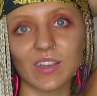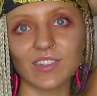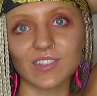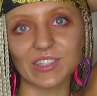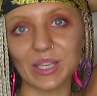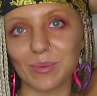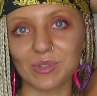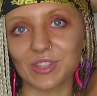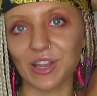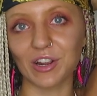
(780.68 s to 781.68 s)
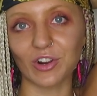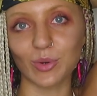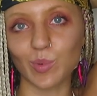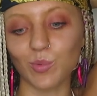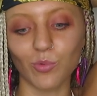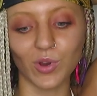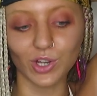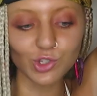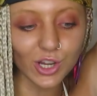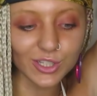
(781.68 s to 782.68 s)
because it seemed that a lot of people were
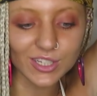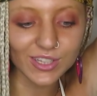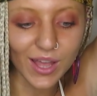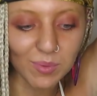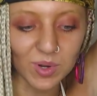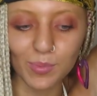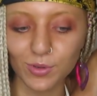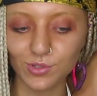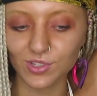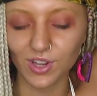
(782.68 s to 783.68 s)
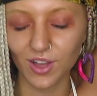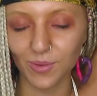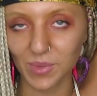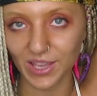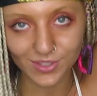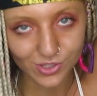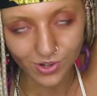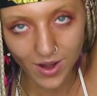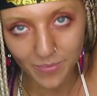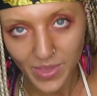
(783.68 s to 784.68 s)
interested in that when I posted it on my
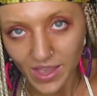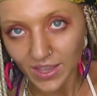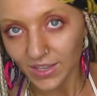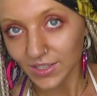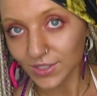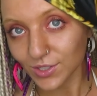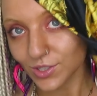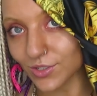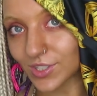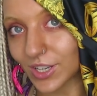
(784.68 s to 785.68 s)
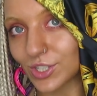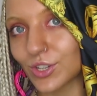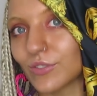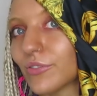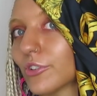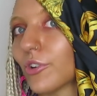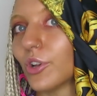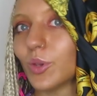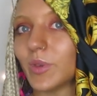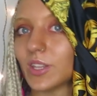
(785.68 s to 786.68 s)
Instagram. So stay tuned for
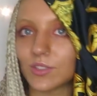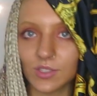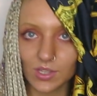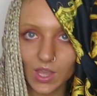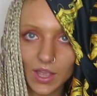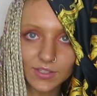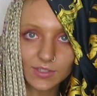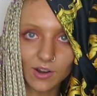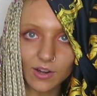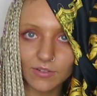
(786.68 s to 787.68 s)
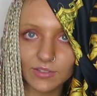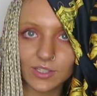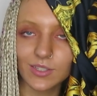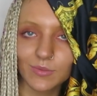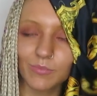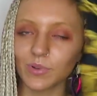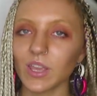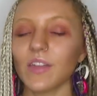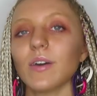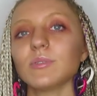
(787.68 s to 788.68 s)
Grainne Binns headscarves. But
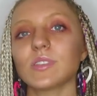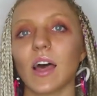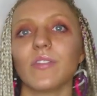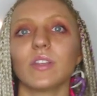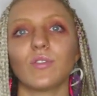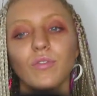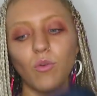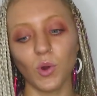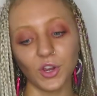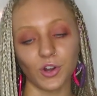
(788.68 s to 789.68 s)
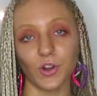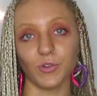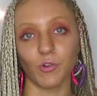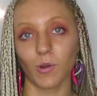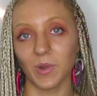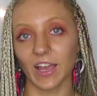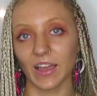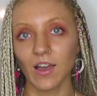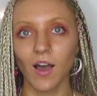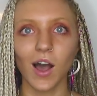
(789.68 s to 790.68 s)
yeah, that was that. That's four euro
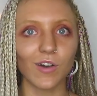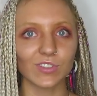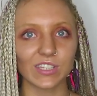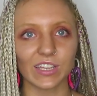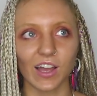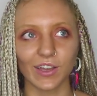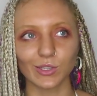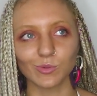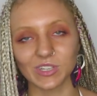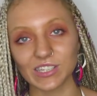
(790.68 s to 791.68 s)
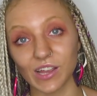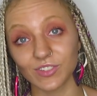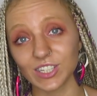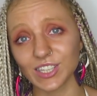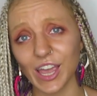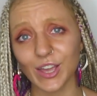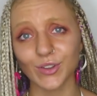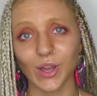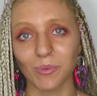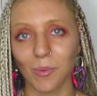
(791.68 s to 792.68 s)
normally. Obviously, I use my staff
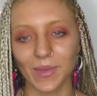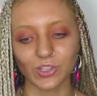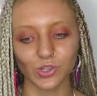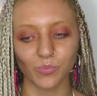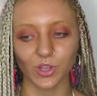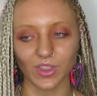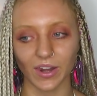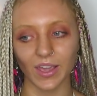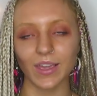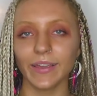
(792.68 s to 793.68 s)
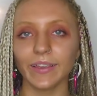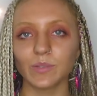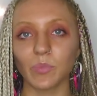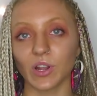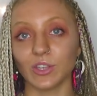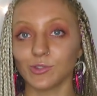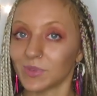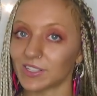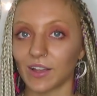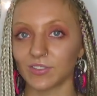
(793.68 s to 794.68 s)
discount. I won't mention what that is, but I use
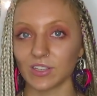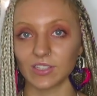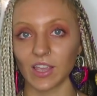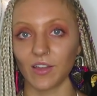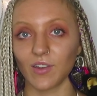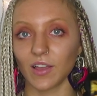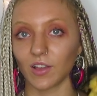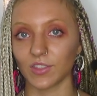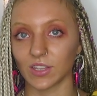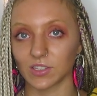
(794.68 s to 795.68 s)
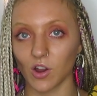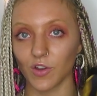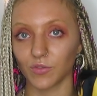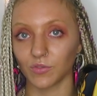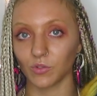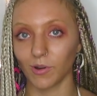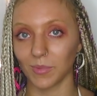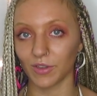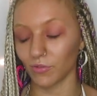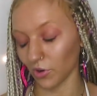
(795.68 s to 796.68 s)
my staff discount and got that scarf
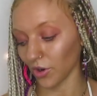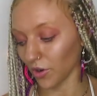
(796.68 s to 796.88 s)
normally four